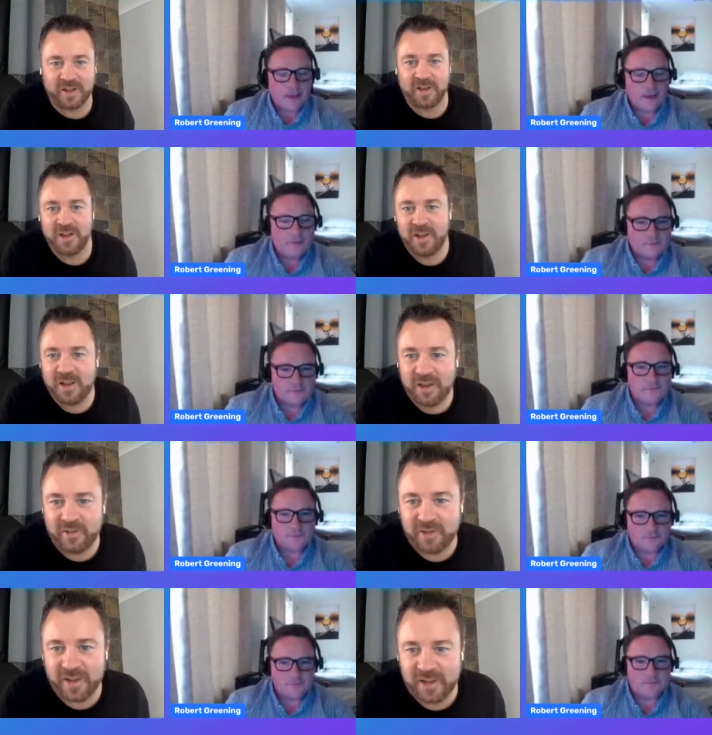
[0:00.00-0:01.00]
Speaker 1: the
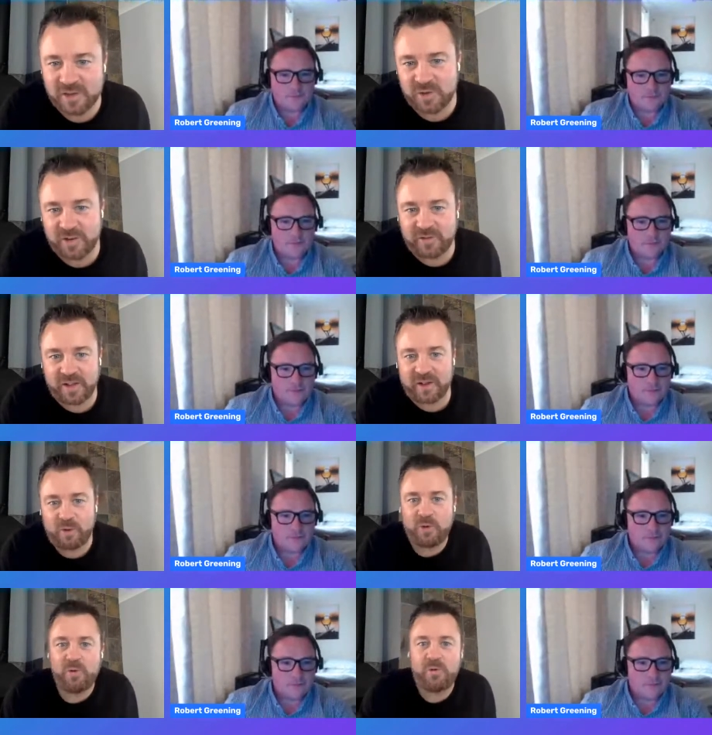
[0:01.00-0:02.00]
over the history of
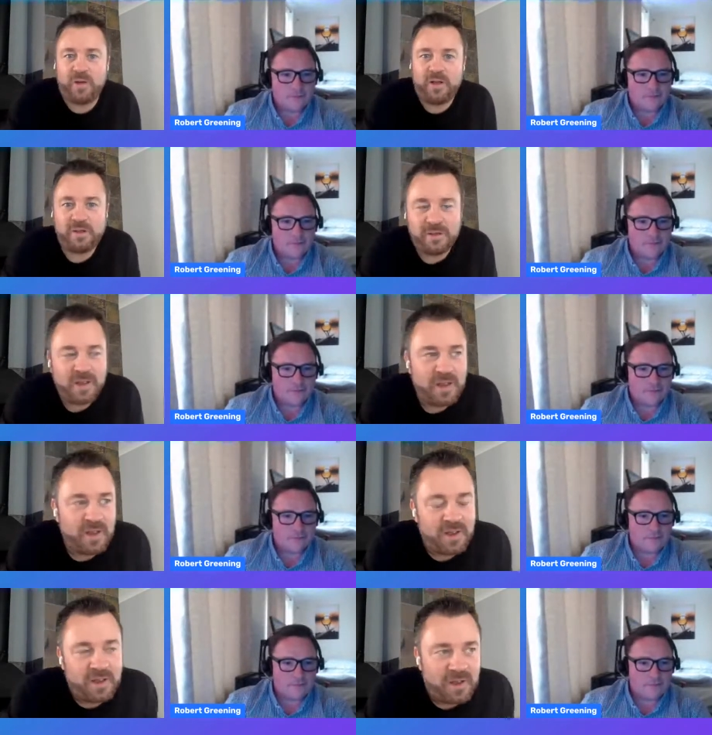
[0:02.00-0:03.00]
Cloud Call, and
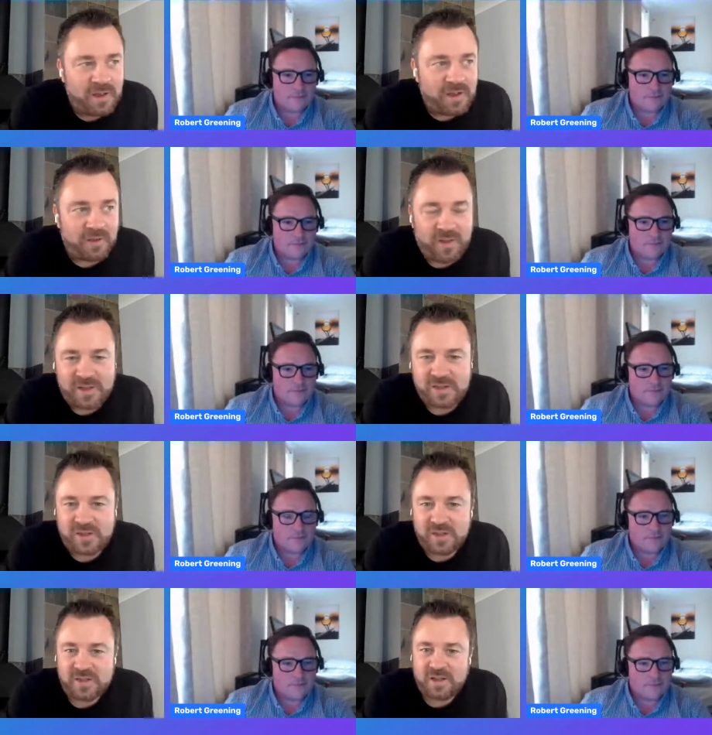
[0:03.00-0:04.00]
you know that's
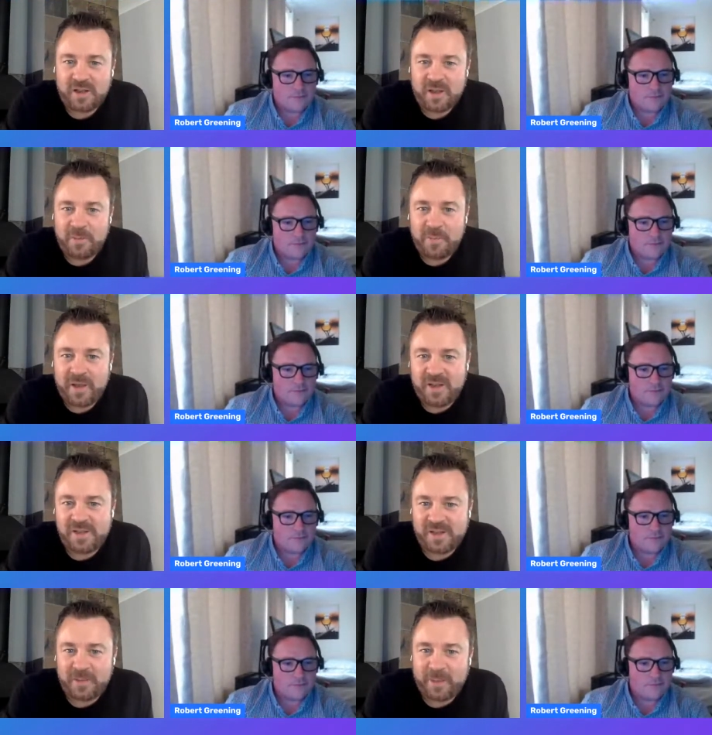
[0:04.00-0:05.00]
just
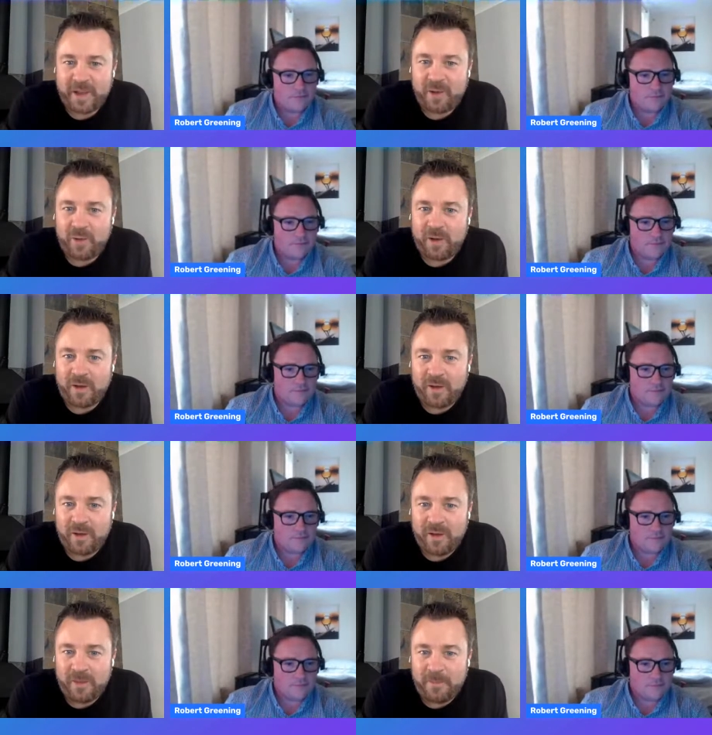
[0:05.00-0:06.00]
amazing power.
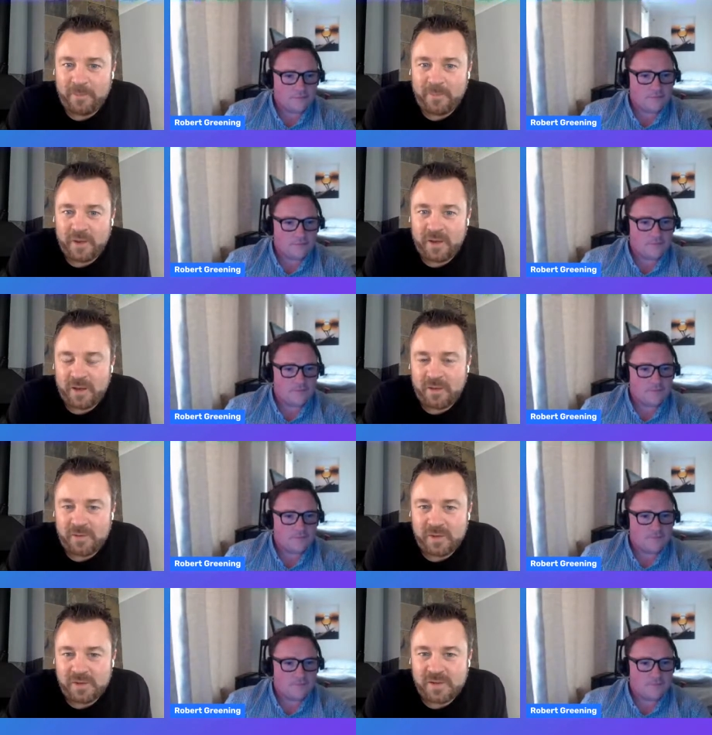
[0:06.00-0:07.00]
Um, you
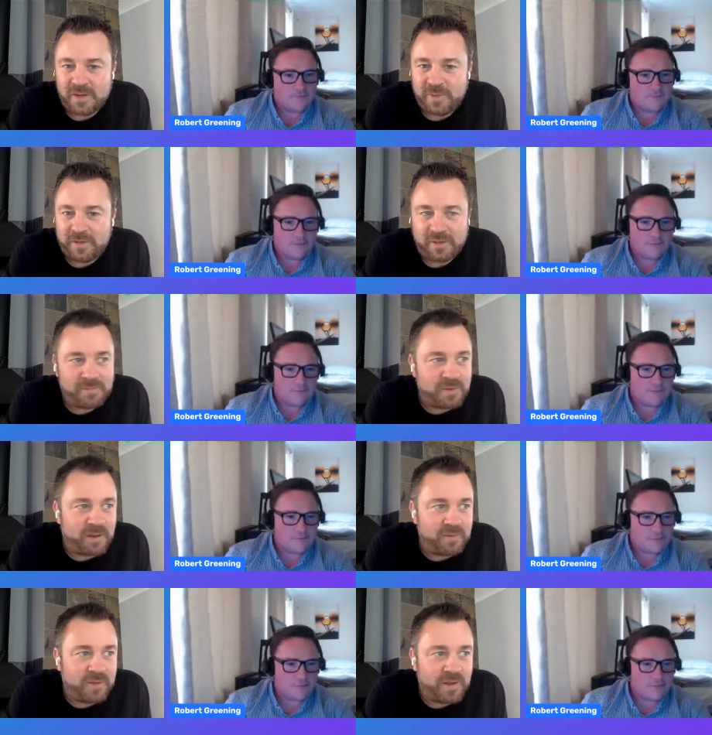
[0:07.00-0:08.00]
know, it's going to be
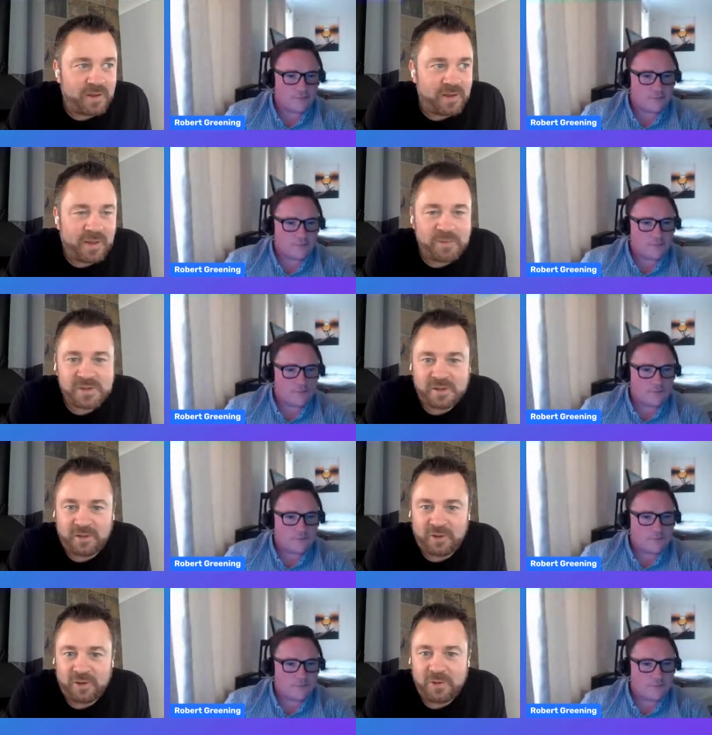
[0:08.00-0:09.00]
you know
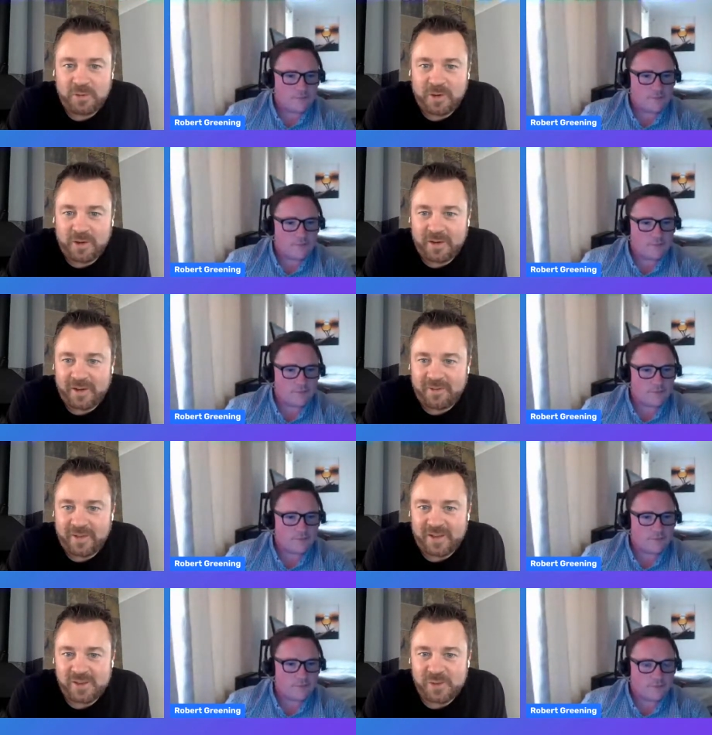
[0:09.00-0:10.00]
Amazon and Google can't have
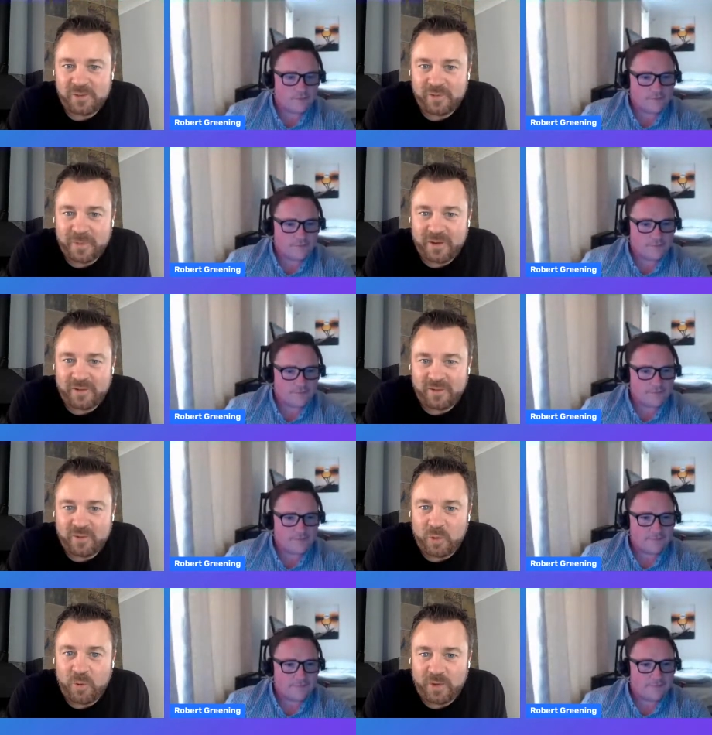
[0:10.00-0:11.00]
that sort of amount
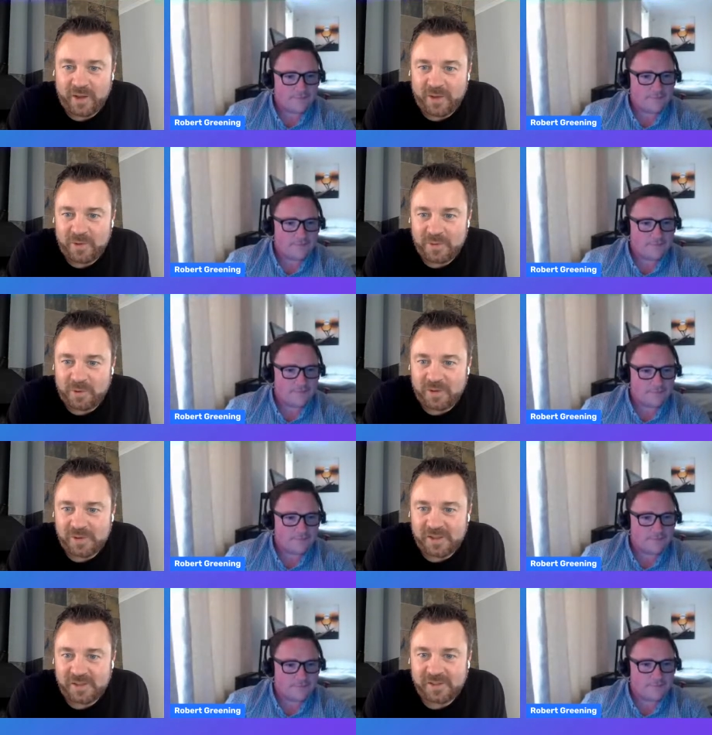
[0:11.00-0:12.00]
of audio to
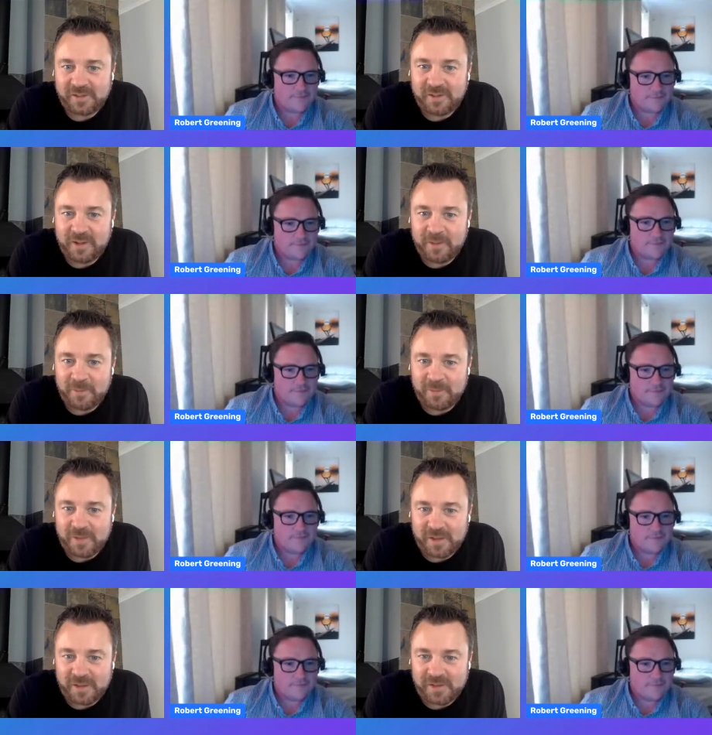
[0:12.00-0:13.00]
process um,
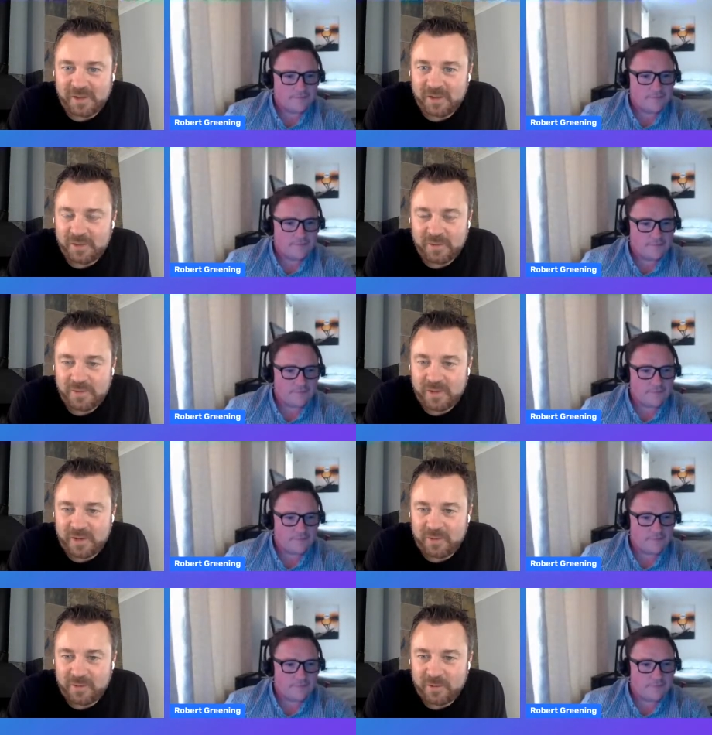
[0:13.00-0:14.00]
things. So
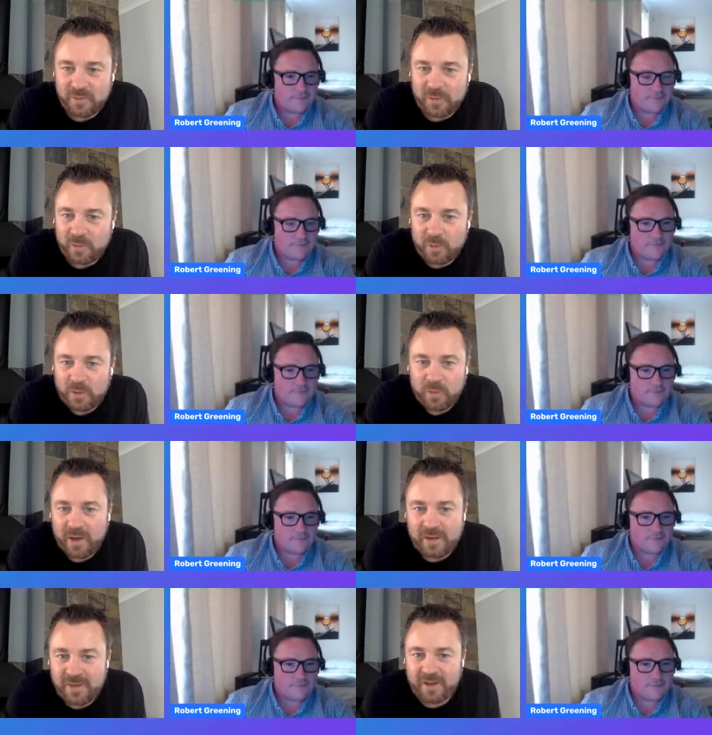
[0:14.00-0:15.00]
you know
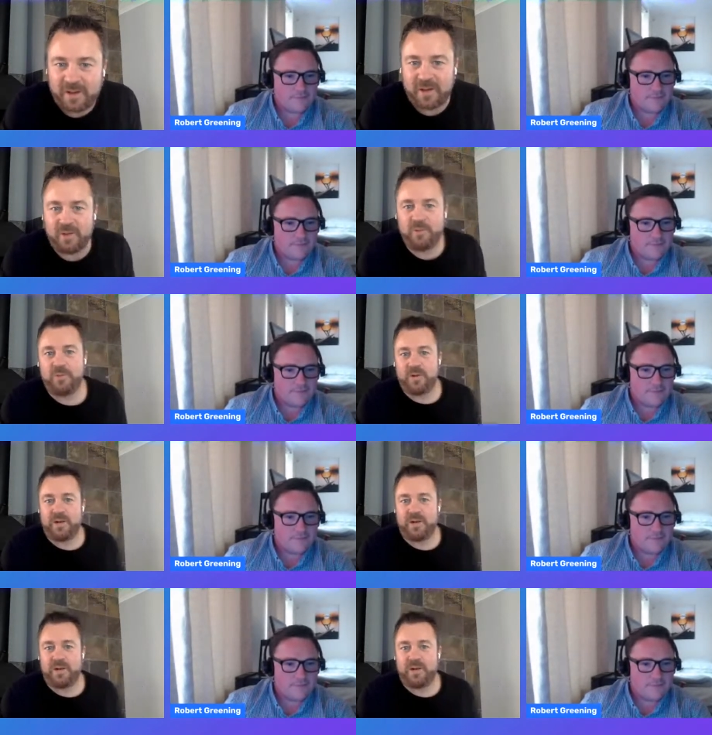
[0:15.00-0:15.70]
where can that go?